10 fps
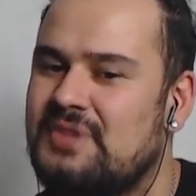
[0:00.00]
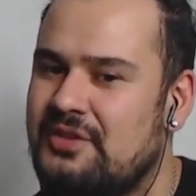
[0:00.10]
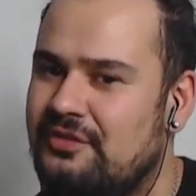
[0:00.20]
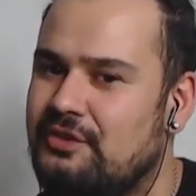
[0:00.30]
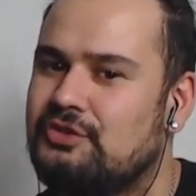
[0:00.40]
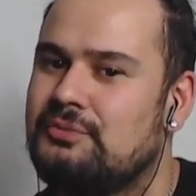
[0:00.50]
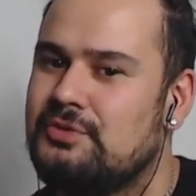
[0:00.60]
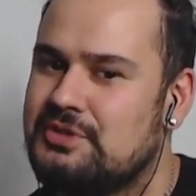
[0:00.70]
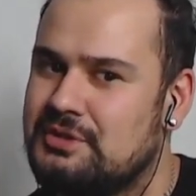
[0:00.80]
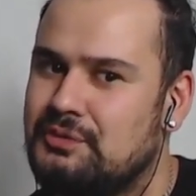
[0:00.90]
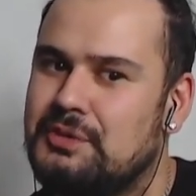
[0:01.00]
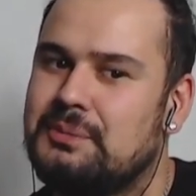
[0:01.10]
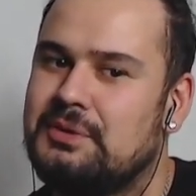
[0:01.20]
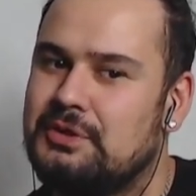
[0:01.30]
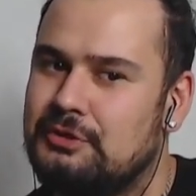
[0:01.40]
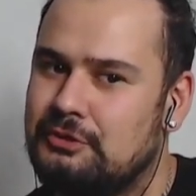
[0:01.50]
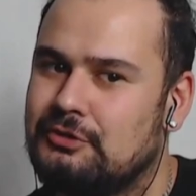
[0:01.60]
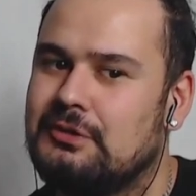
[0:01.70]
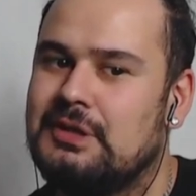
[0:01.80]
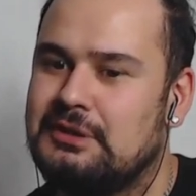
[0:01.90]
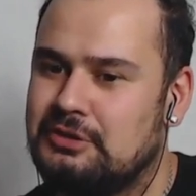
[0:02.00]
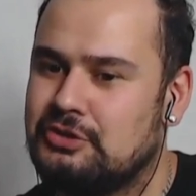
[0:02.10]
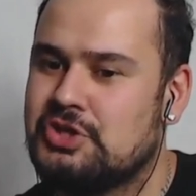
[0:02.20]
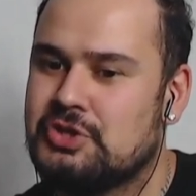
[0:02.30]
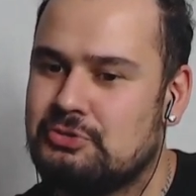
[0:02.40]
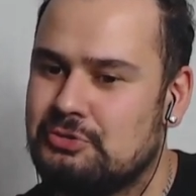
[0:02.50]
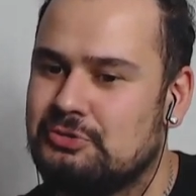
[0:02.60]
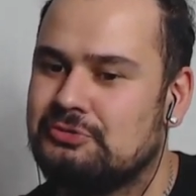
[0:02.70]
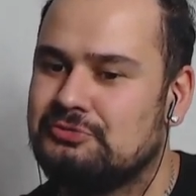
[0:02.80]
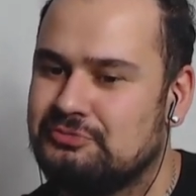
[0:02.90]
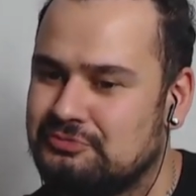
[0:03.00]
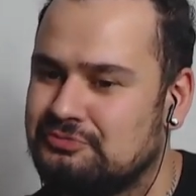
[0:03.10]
I think the music will be lit too.